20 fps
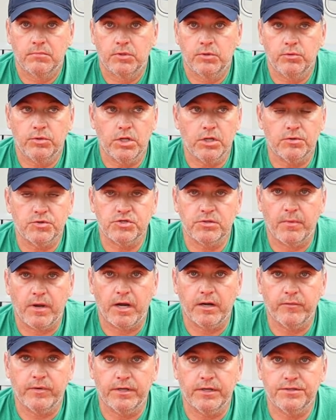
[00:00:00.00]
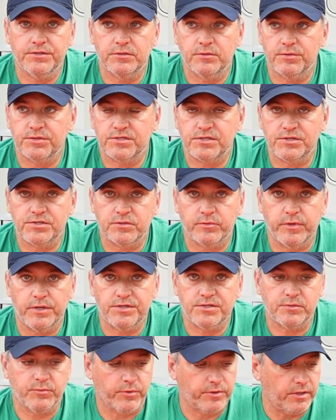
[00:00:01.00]
Who knows, you might run into a
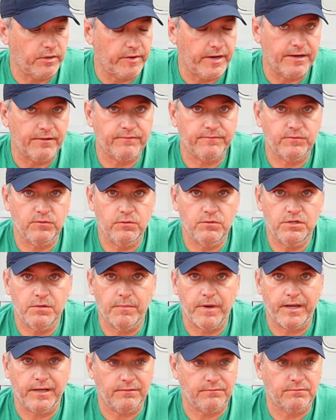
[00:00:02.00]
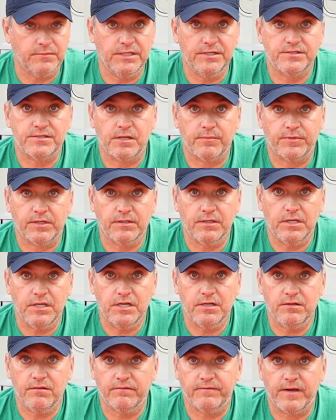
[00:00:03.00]
situation where you're out of food, you might need something to
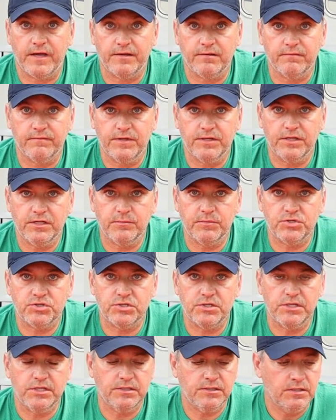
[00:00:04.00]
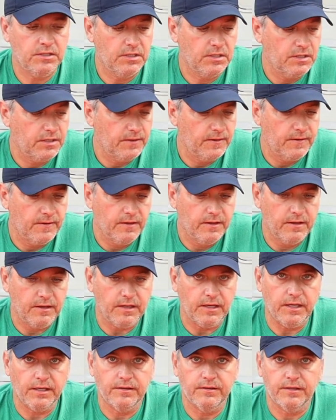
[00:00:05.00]
eat, you find a vending machine,
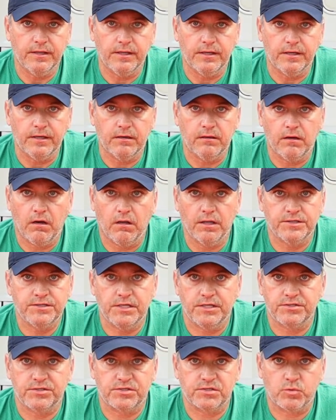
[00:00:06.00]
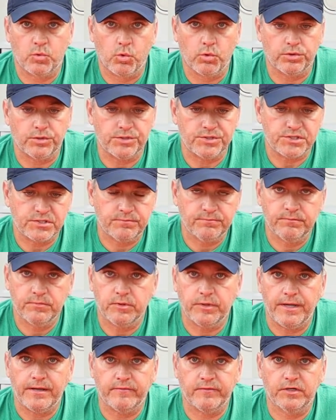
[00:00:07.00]
and all it takes is quarters.
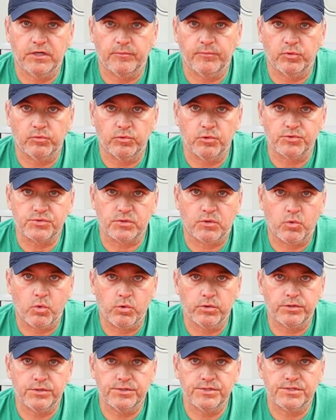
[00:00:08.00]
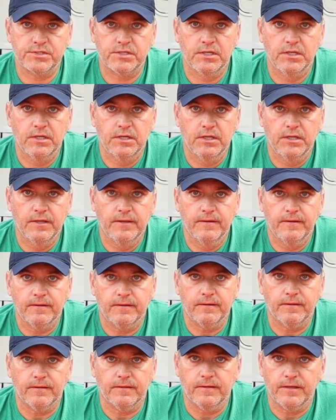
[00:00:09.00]
You have a couple rolls of quarters
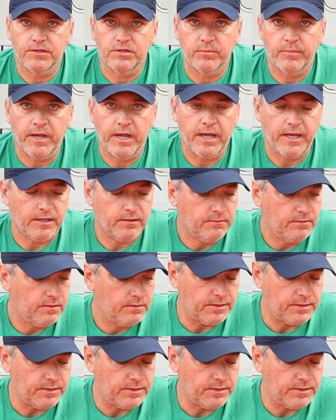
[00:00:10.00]
in your bag.